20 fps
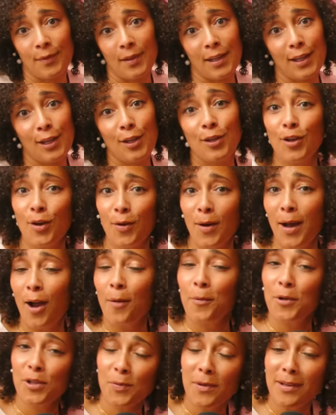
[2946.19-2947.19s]
you know, I
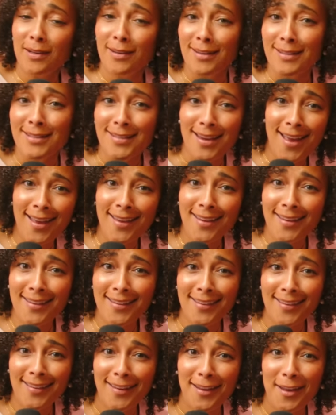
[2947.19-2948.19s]
almost went an
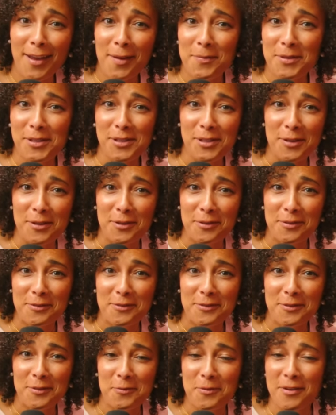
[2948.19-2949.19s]
entire episode
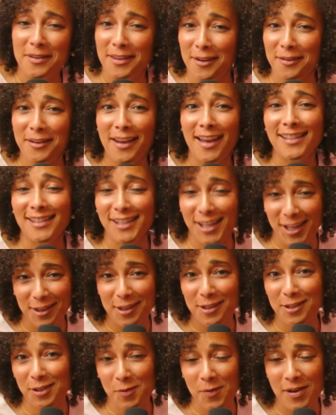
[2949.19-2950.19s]
without asking
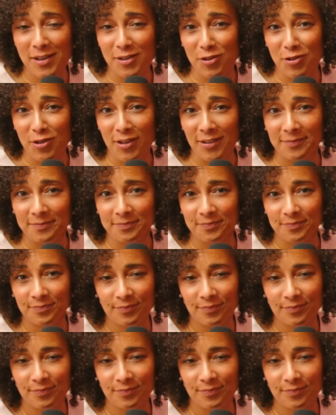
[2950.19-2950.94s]
this question.